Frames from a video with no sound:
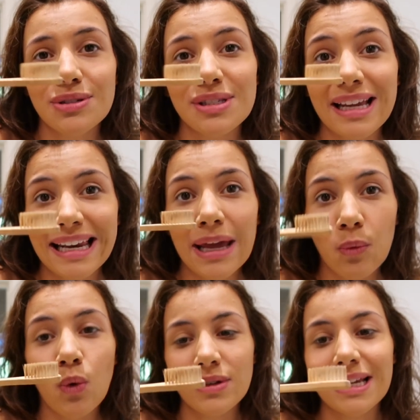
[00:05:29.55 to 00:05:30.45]

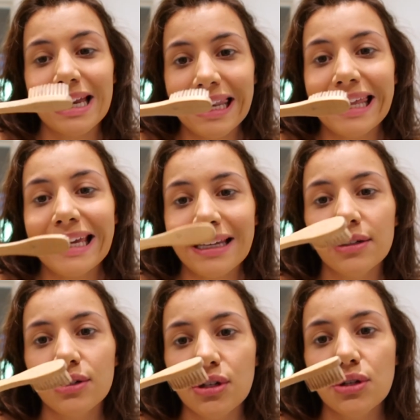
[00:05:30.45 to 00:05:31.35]
It was a
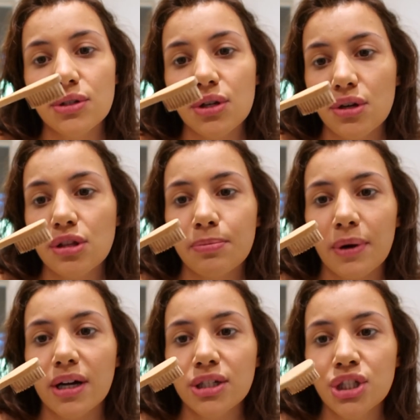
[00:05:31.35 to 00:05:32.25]
clean new
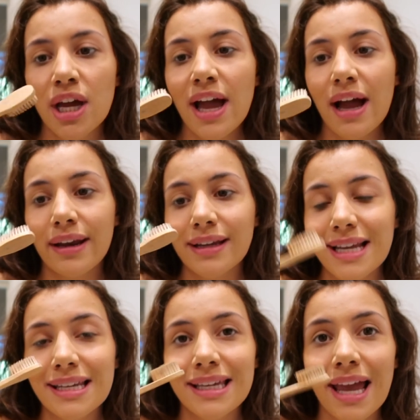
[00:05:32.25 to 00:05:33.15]
toothbrush and I
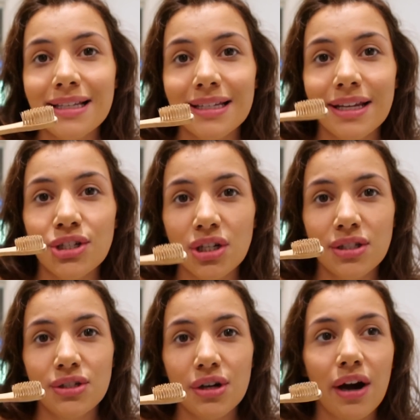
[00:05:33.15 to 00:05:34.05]
dedicated it
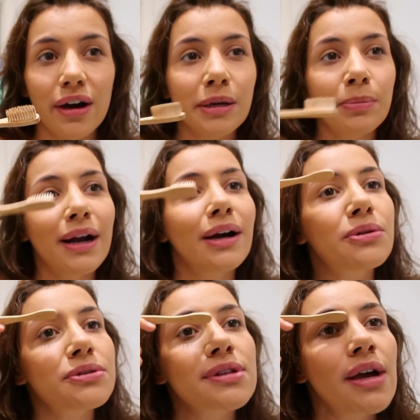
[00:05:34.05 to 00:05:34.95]
just to eyebrows.